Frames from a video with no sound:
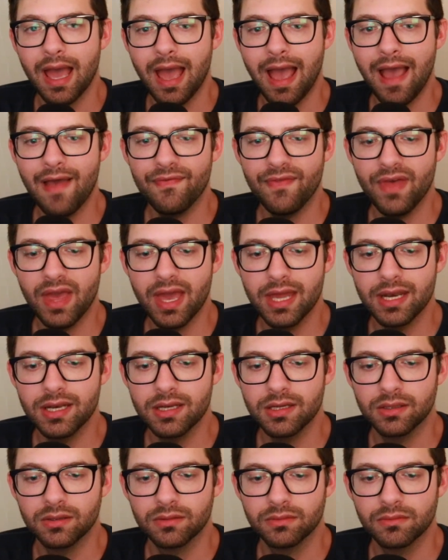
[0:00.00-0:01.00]
and
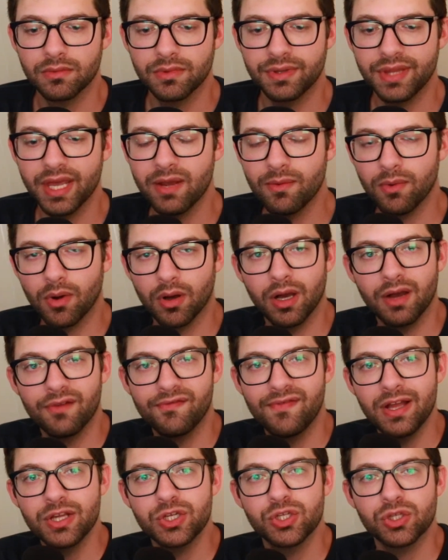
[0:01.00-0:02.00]
then they will
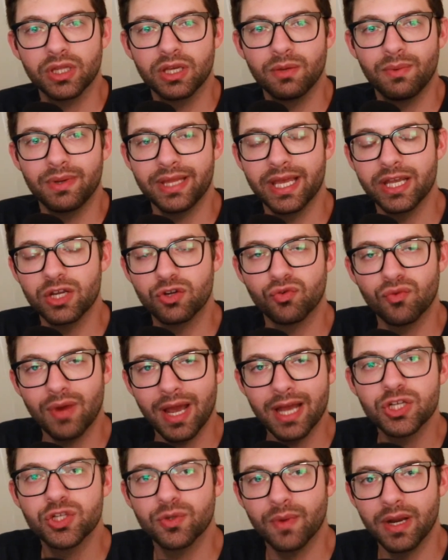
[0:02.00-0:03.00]
eventually, when they
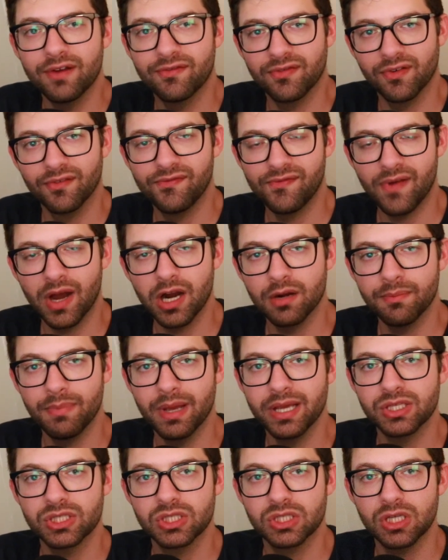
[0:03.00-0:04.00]
graduate from
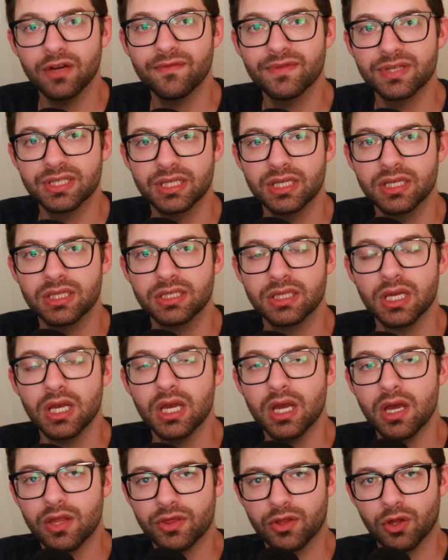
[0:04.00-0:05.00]
Firebase services,
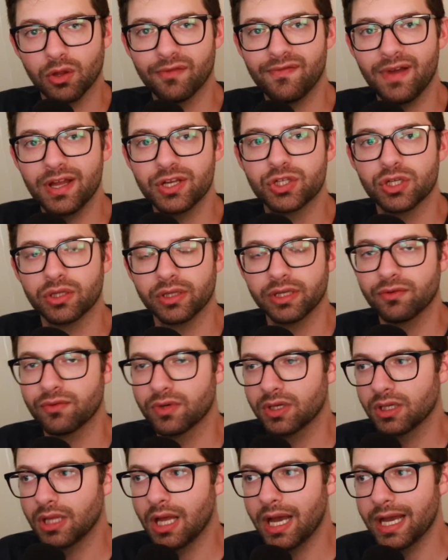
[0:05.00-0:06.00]
they'll eventually
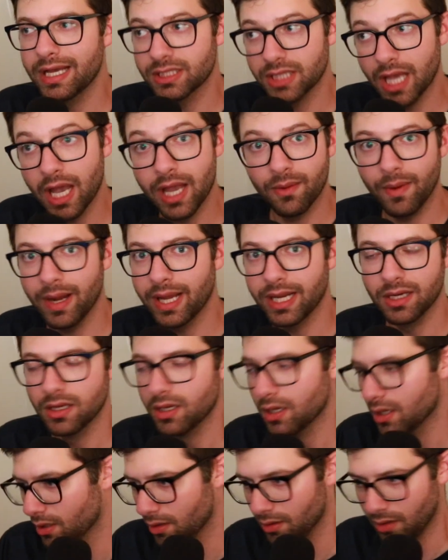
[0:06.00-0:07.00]
realize, hey, wait,
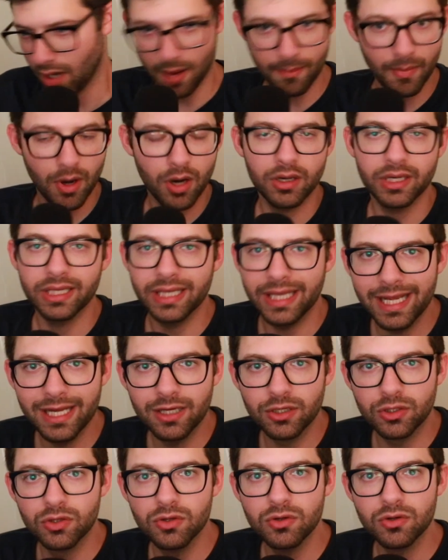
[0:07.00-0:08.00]
I'm already
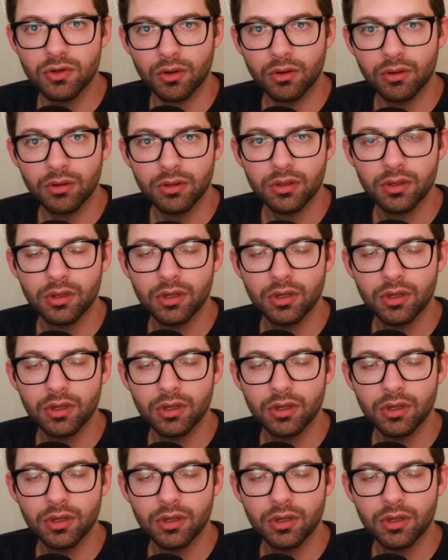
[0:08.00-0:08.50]
in Google.